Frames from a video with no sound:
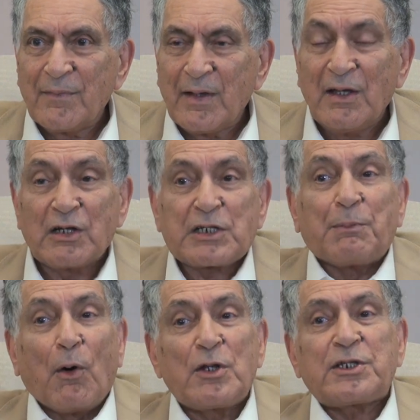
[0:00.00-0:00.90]
in
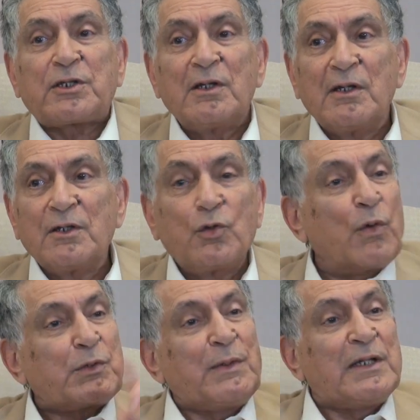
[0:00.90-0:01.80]
response to
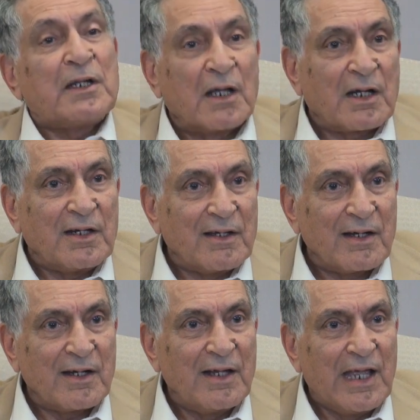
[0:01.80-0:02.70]
what we did earlier,
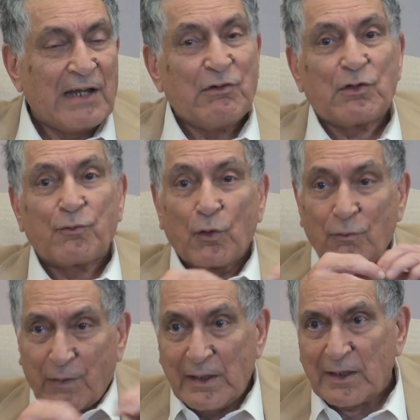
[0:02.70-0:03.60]
and we have to
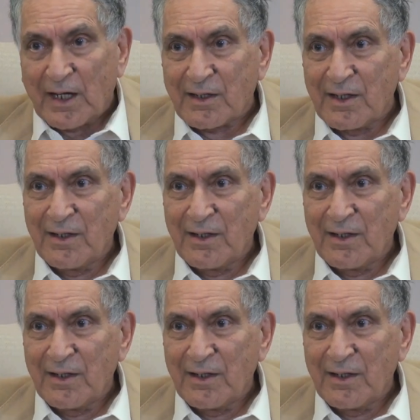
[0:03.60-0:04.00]
fulfill that,